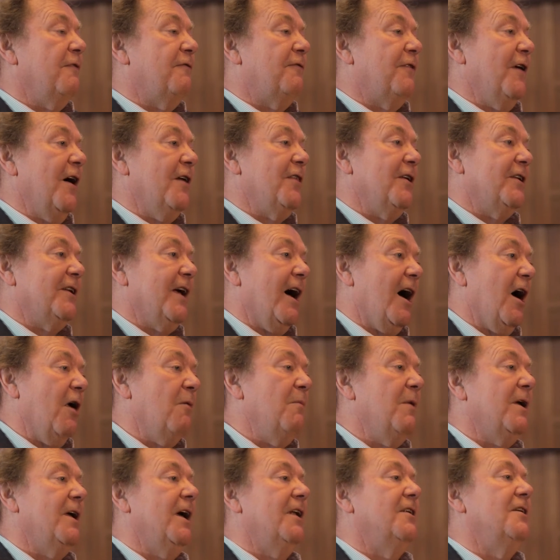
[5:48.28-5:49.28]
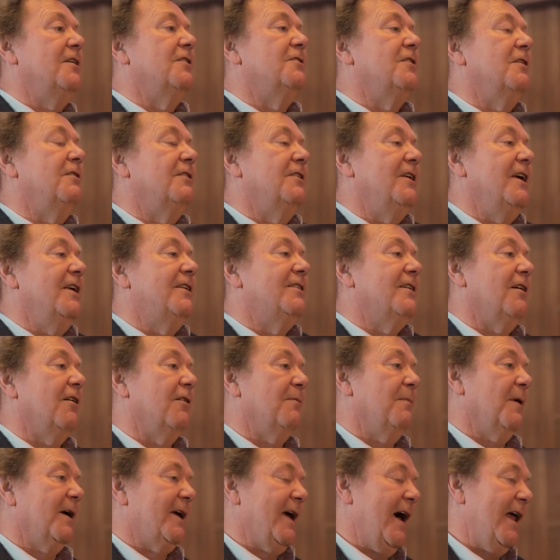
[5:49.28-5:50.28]
further down, we get into
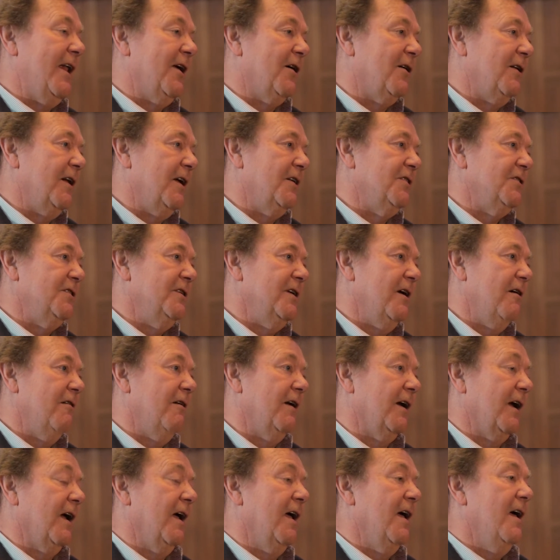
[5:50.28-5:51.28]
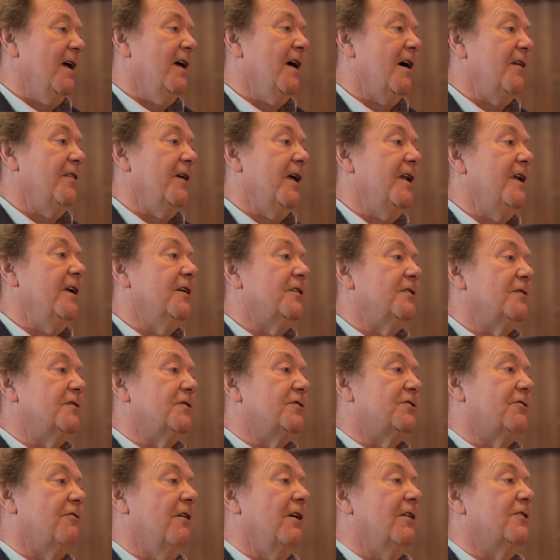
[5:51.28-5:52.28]
detailed mechanical engineering, and then into the
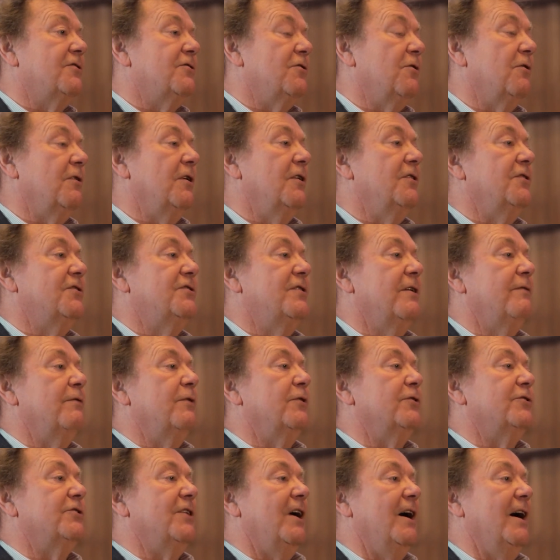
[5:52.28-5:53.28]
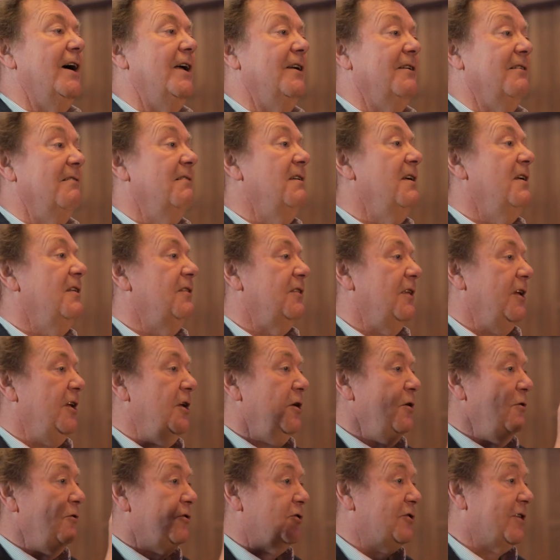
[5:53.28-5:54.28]
structural and civil side, the
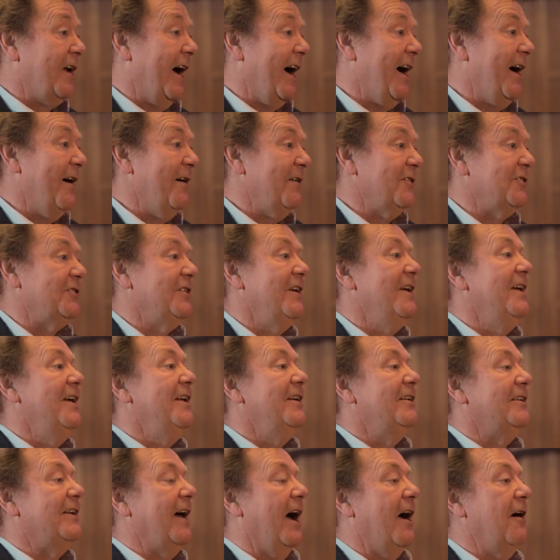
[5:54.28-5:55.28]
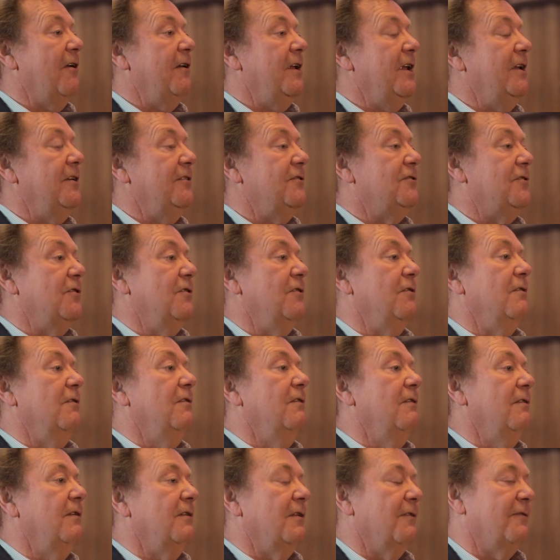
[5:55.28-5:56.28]
huge towers down into
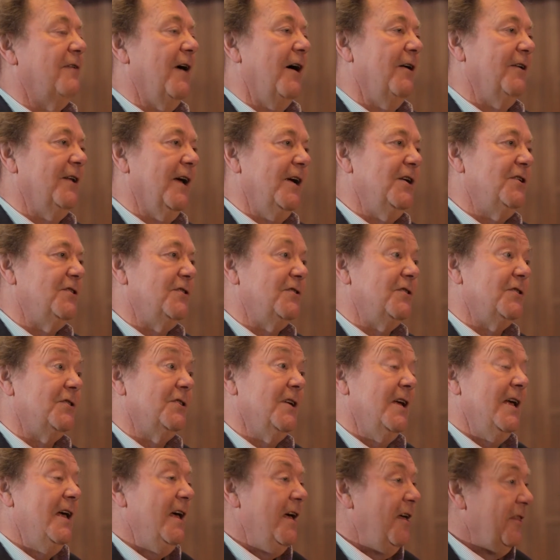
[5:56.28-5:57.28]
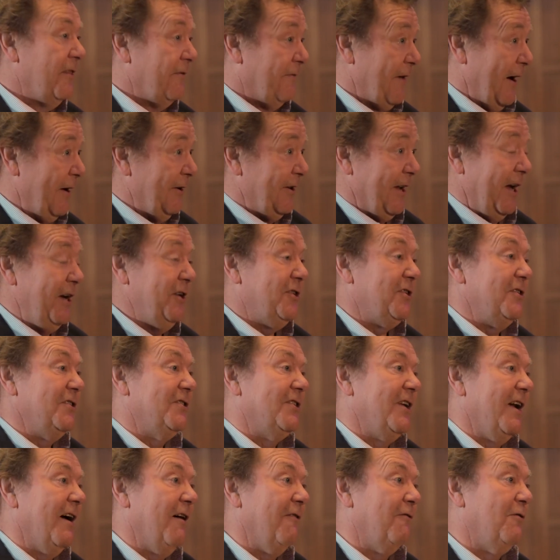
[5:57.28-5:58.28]
the foundations. The
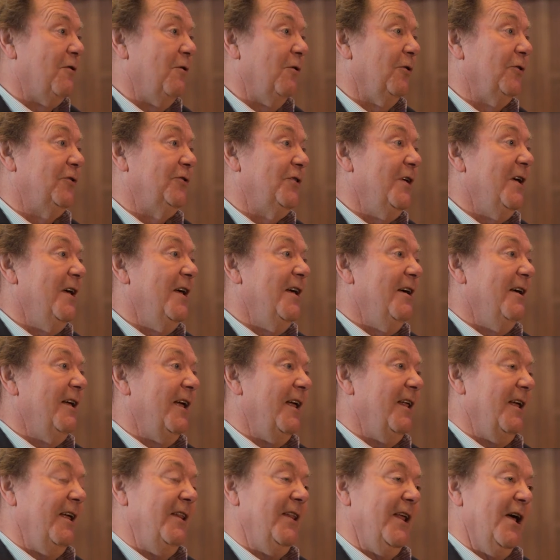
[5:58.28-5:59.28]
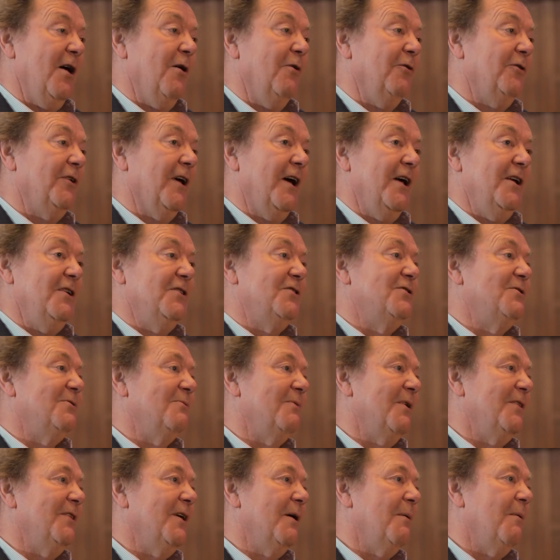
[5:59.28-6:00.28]
foundations now, of course, in the old days
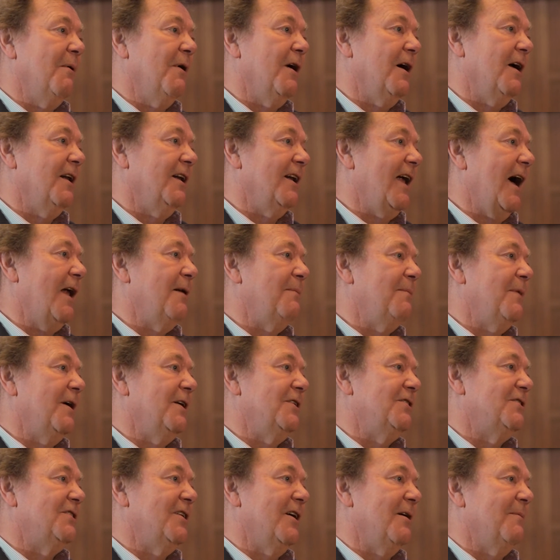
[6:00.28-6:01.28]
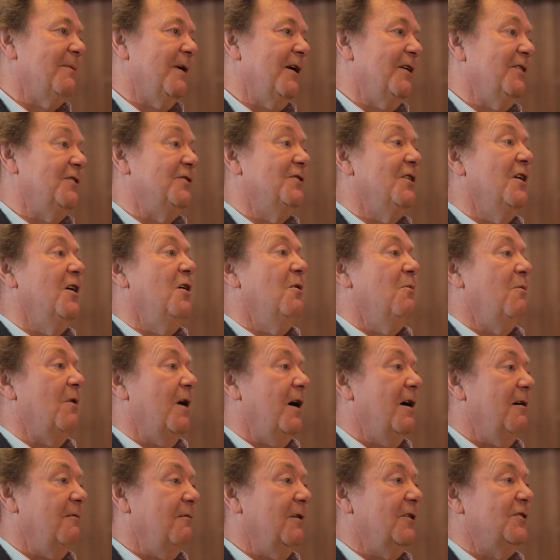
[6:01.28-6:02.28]
when there were land-based turbines,
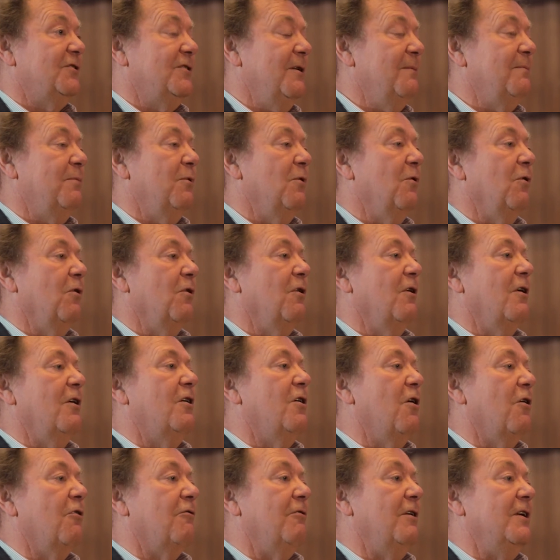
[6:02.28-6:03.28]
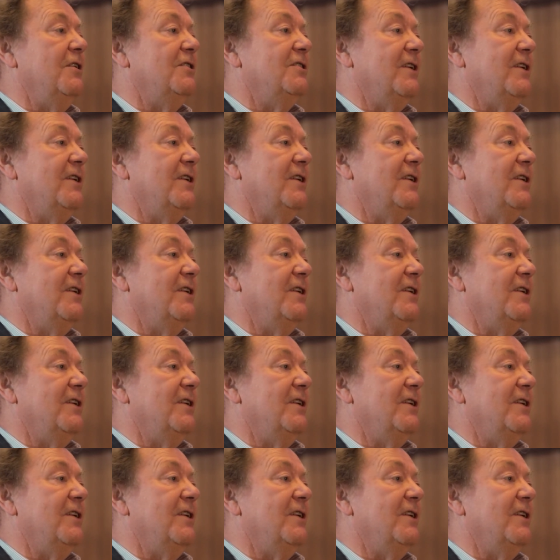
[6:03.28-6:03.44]
were simple concrete